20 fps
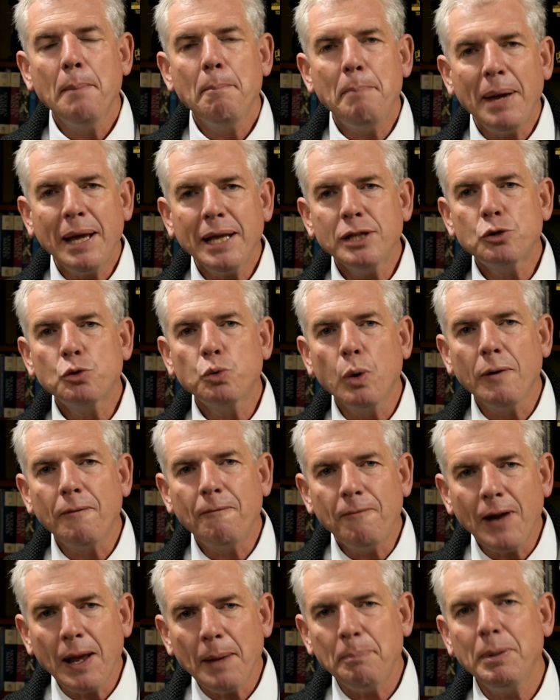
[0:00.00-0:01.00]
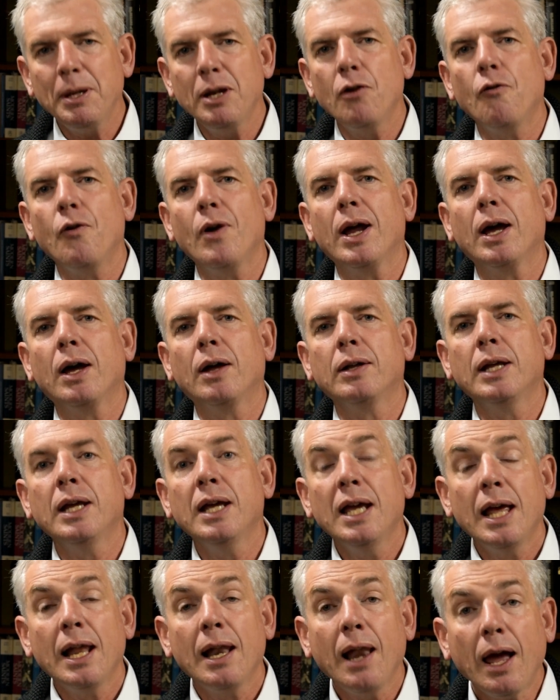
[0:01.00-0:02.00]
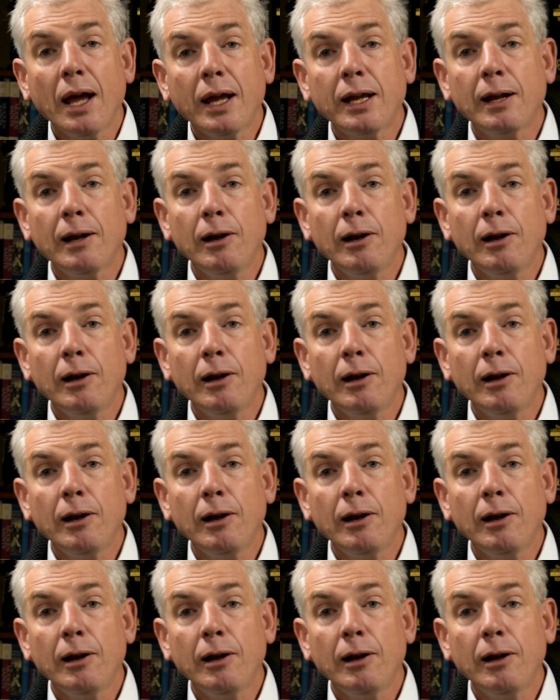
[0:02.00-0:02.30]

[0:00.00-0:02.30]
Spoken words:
pants were flapping around like